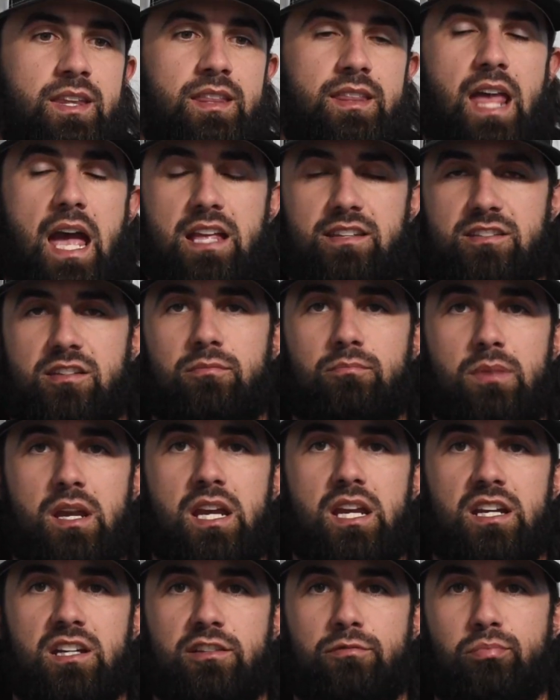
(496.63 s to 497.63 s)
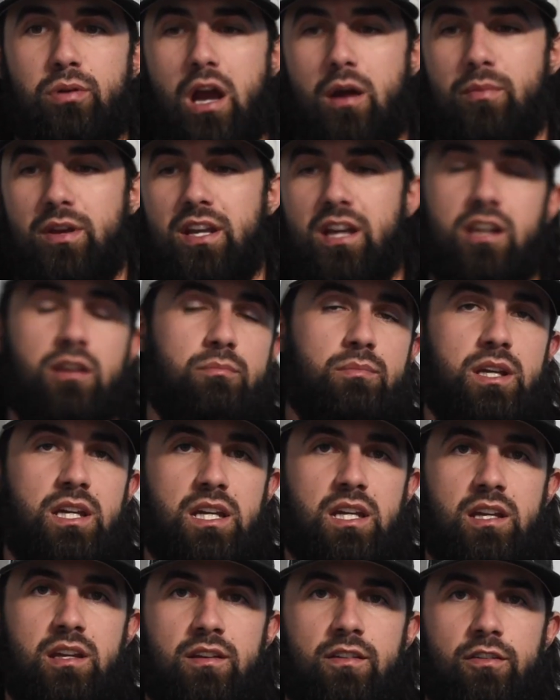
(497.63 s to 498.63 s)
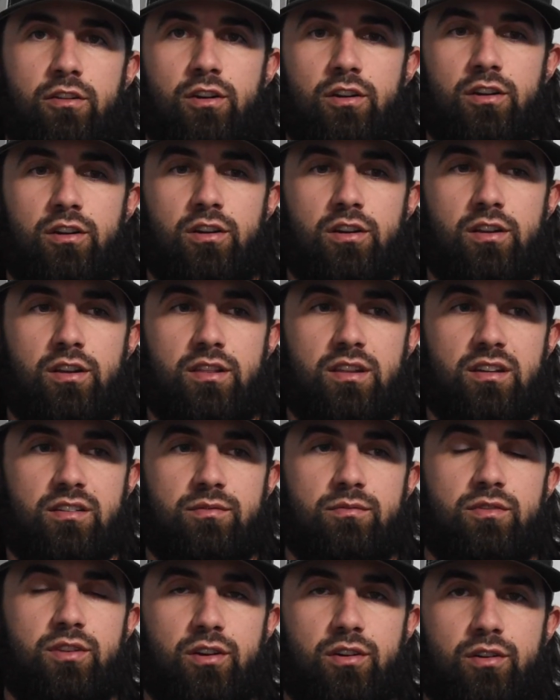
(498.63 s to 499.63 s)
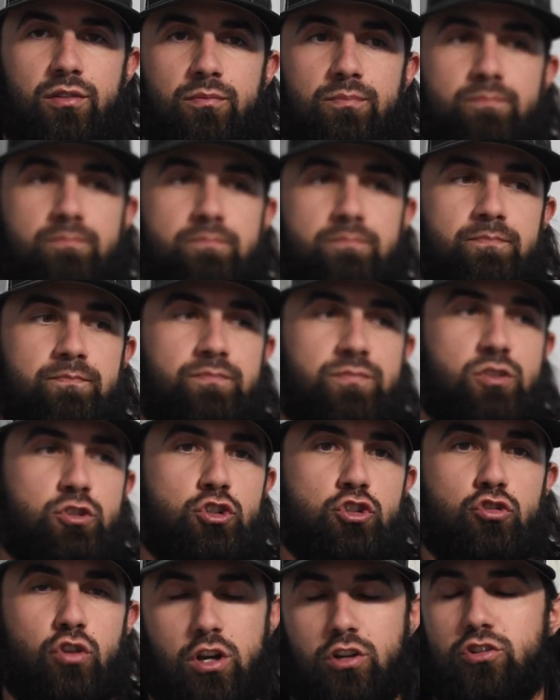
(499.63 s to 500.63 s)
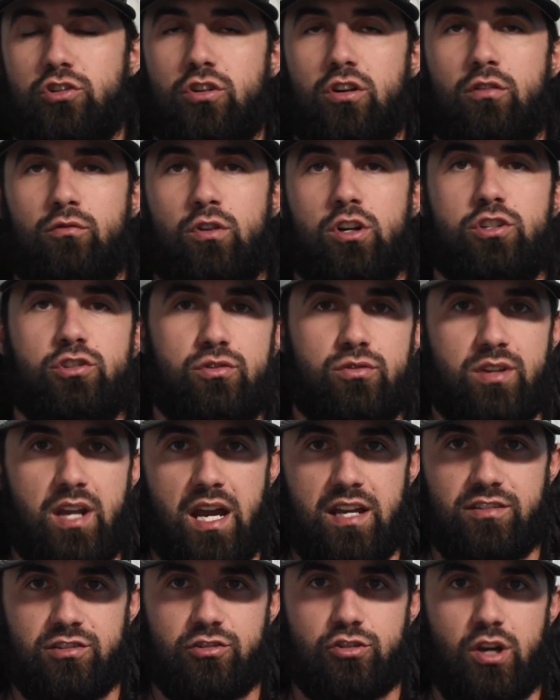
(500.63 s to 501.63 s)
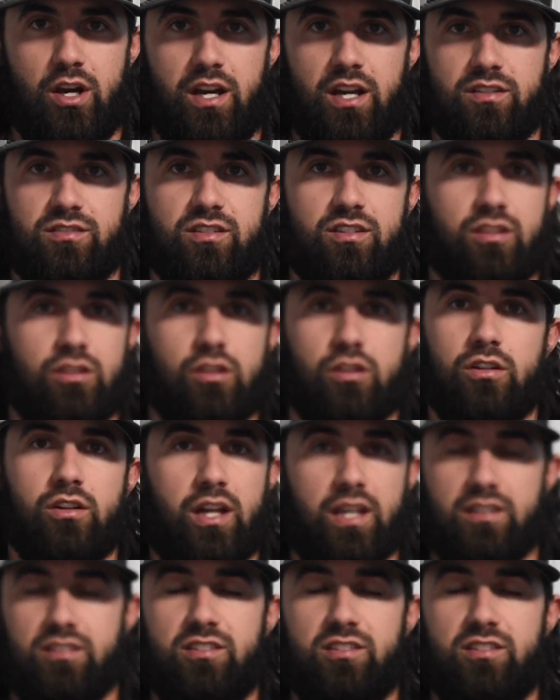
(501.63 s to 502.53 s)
That to me is probably going to be the structure of what you guys' tryout is going to look like.